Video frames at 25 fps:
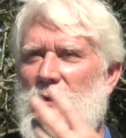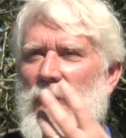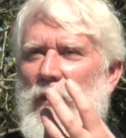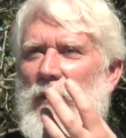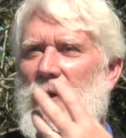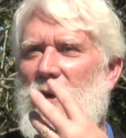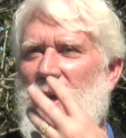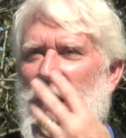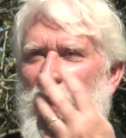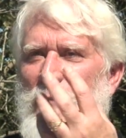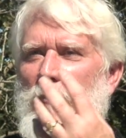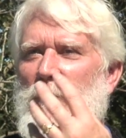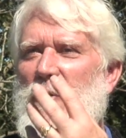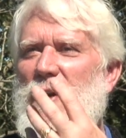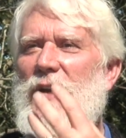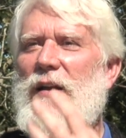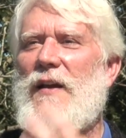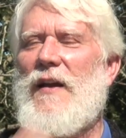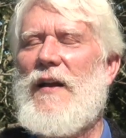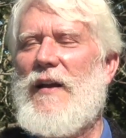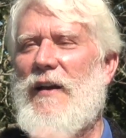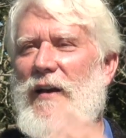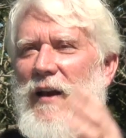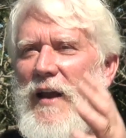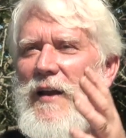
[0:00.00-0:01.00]
can't be
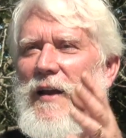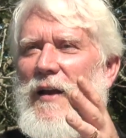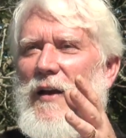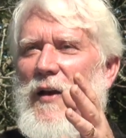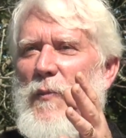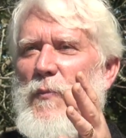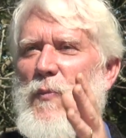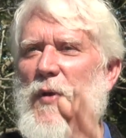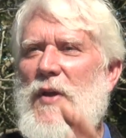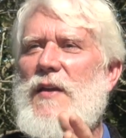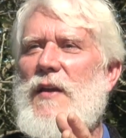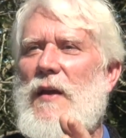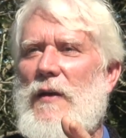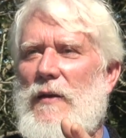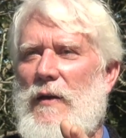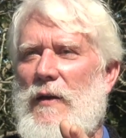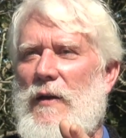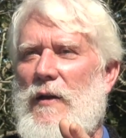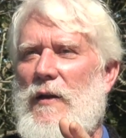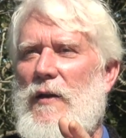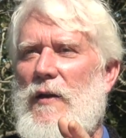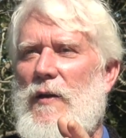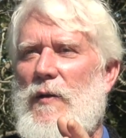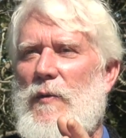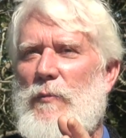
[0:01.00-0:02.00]
like a being.
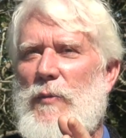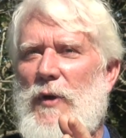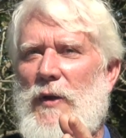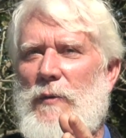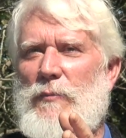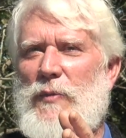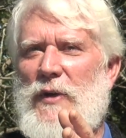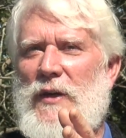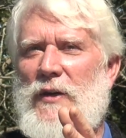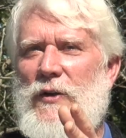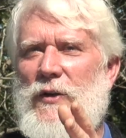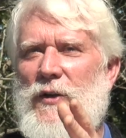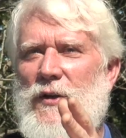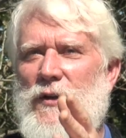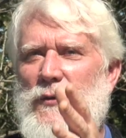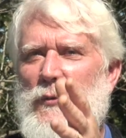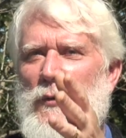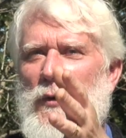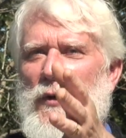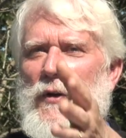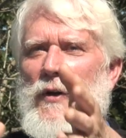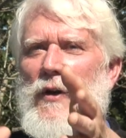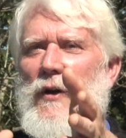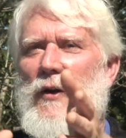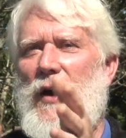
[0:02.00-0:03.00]
But because
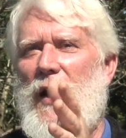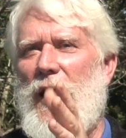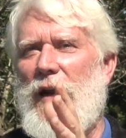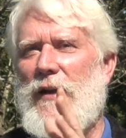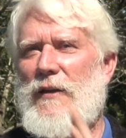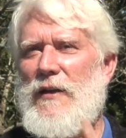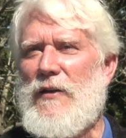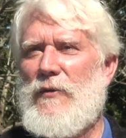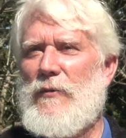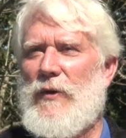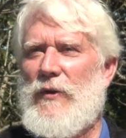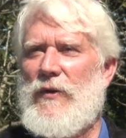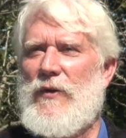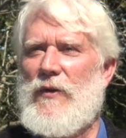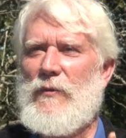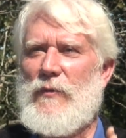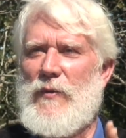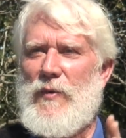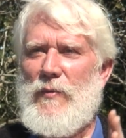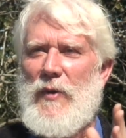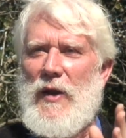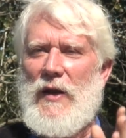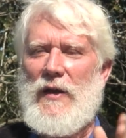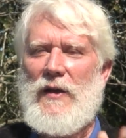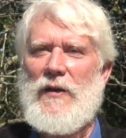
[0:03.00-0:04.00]
we're interacting with it, we
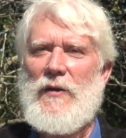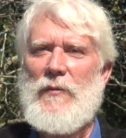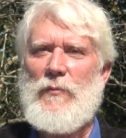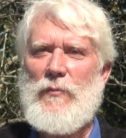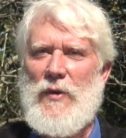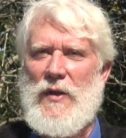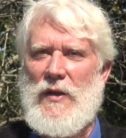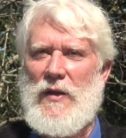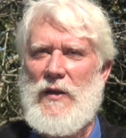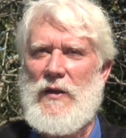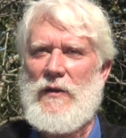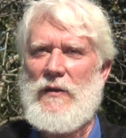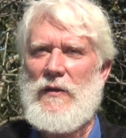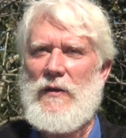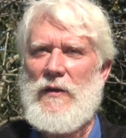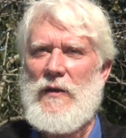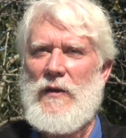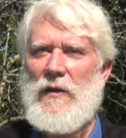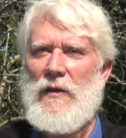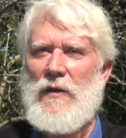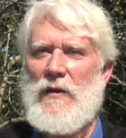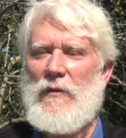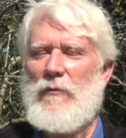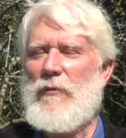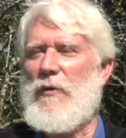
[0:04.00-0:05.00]
make it a being,
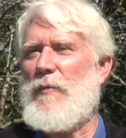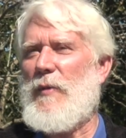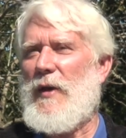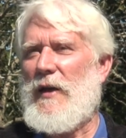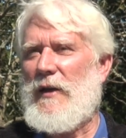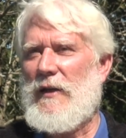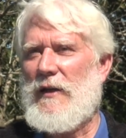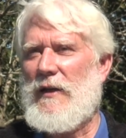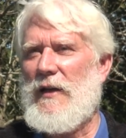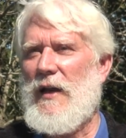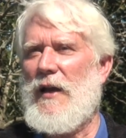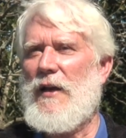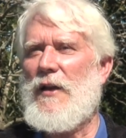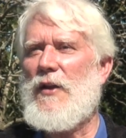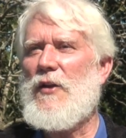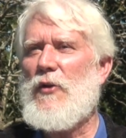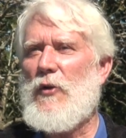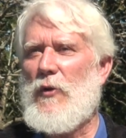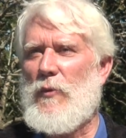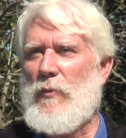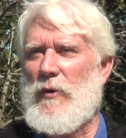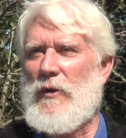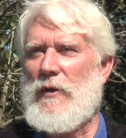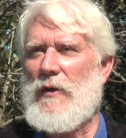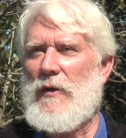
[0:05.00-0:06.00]
we make it kind of
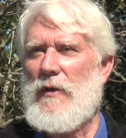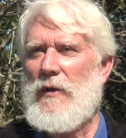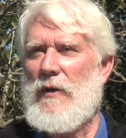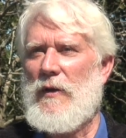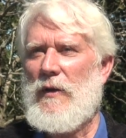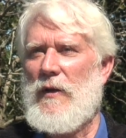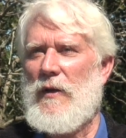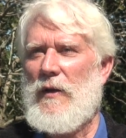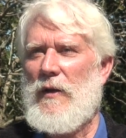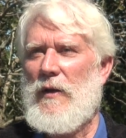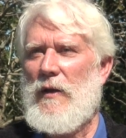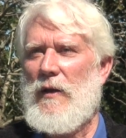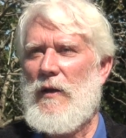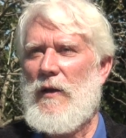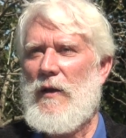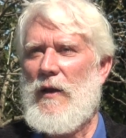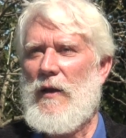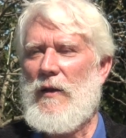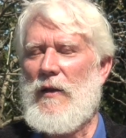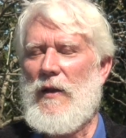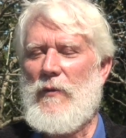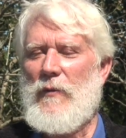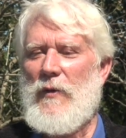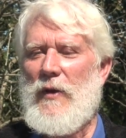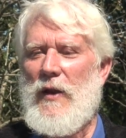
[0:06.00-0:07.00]
human,
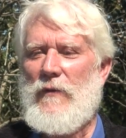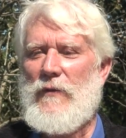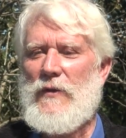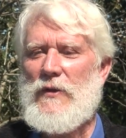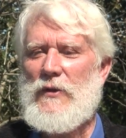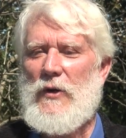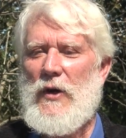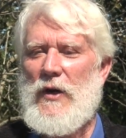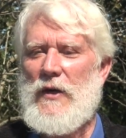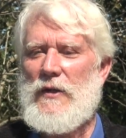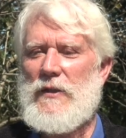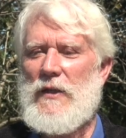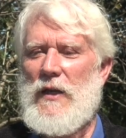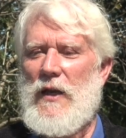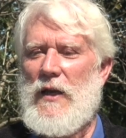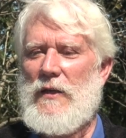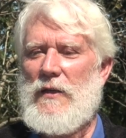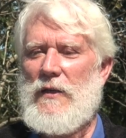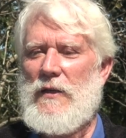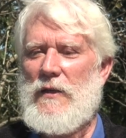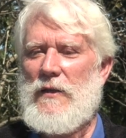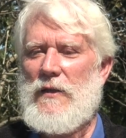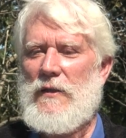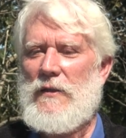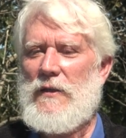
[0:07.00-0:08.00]
and then we have this crazy
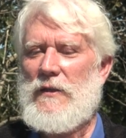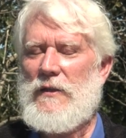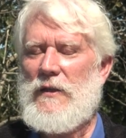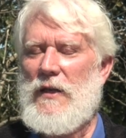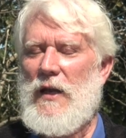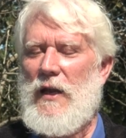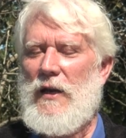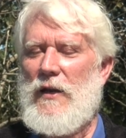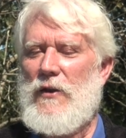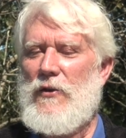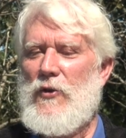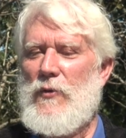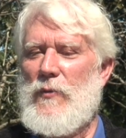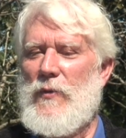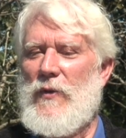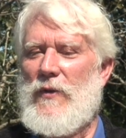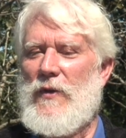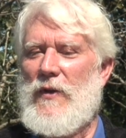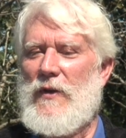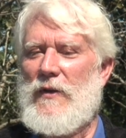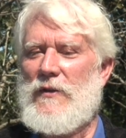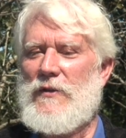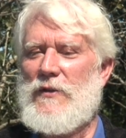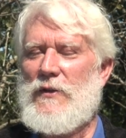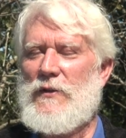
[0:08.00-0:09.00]
idea that this kind of human
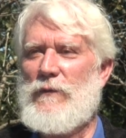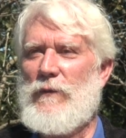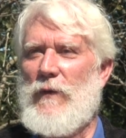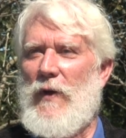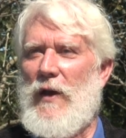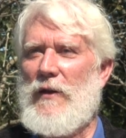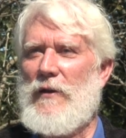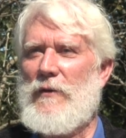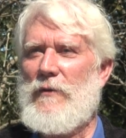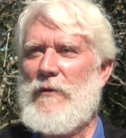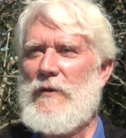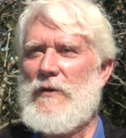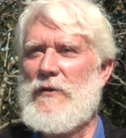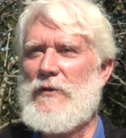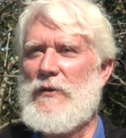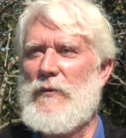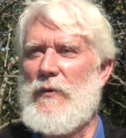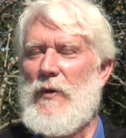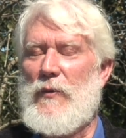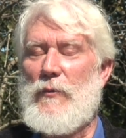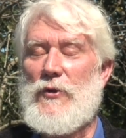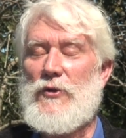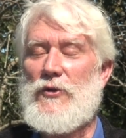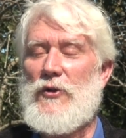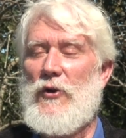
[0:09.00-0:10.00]
thing is just following us
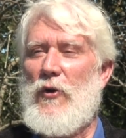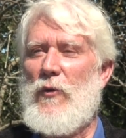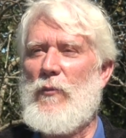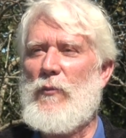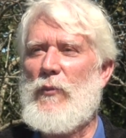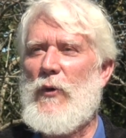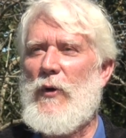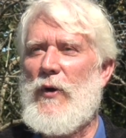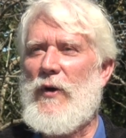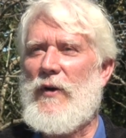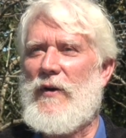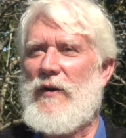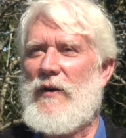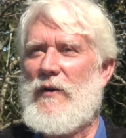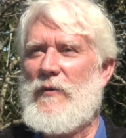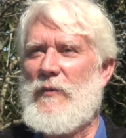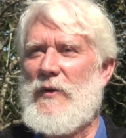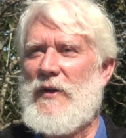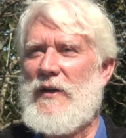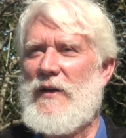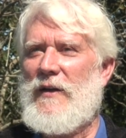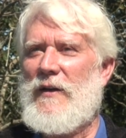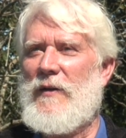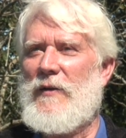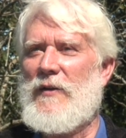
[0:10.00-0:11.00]
around. We're so important that we
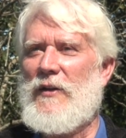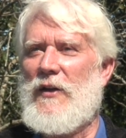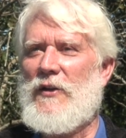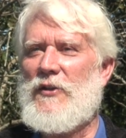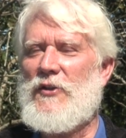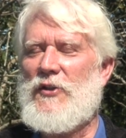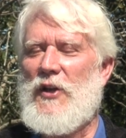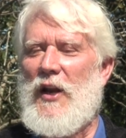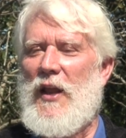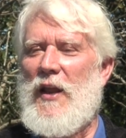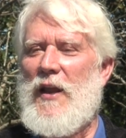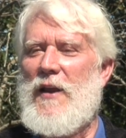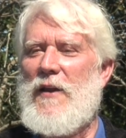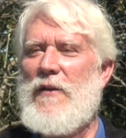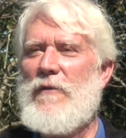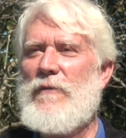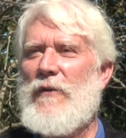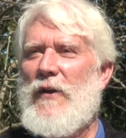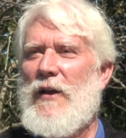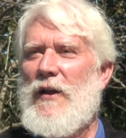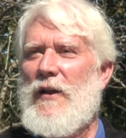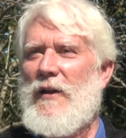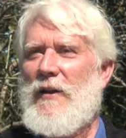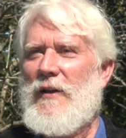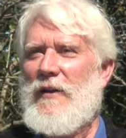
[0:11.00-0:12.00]
get a slave
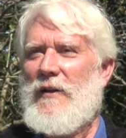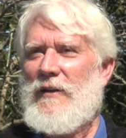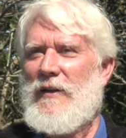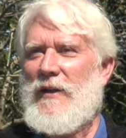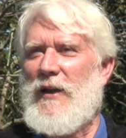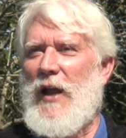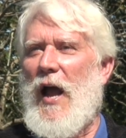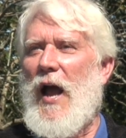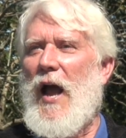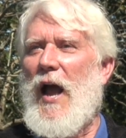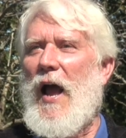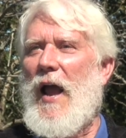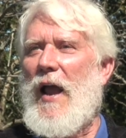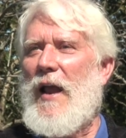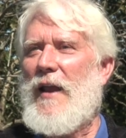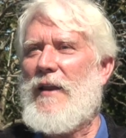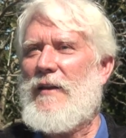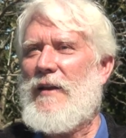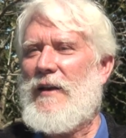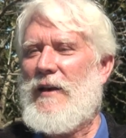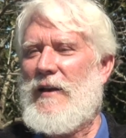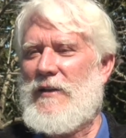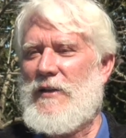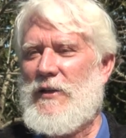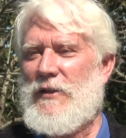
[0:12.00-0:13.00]
guide
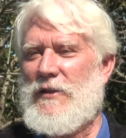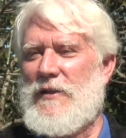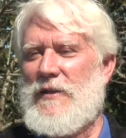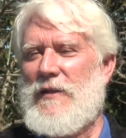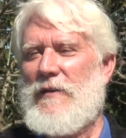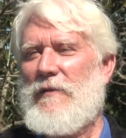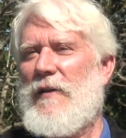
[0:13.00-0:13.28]
that just